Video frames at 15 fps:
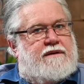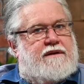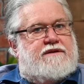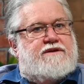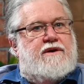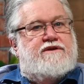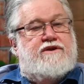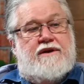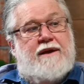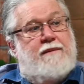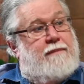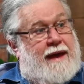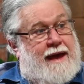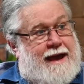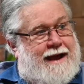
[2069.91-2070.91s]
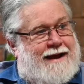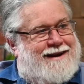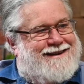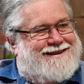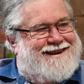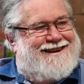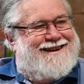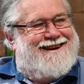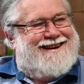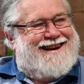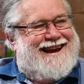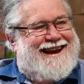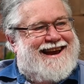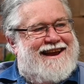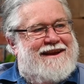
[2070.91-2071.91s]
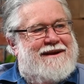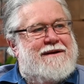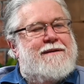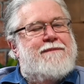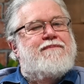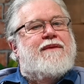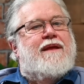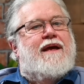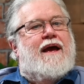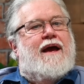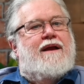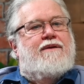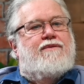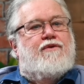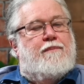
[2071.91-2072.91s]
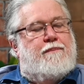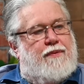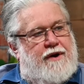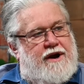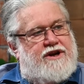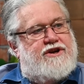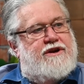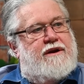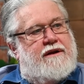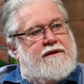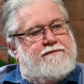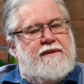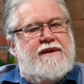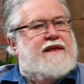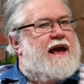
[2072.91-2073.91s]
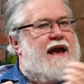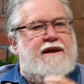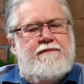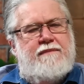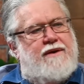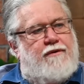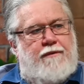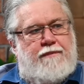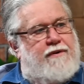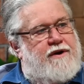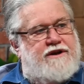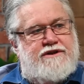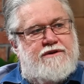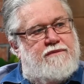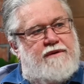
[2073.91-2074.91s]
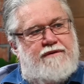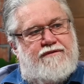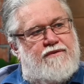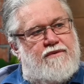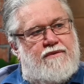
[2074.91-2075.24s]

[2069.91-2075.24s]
So it's looking bad, okay? And repression, there hadn't been repression before.